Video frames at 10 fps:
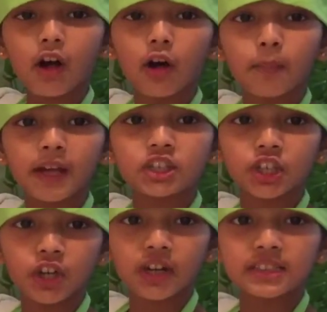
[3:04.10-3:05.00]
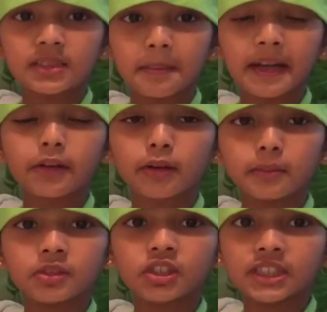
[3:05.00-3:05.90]
all my sugar into my
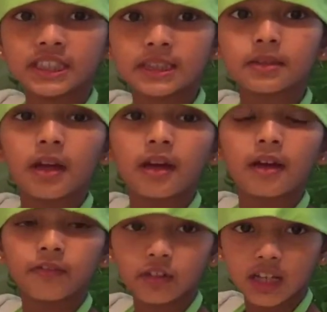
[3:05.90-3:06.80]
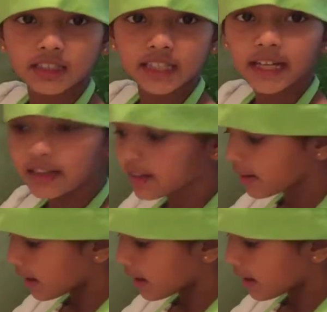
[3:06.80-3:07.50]
cream cheese frosting.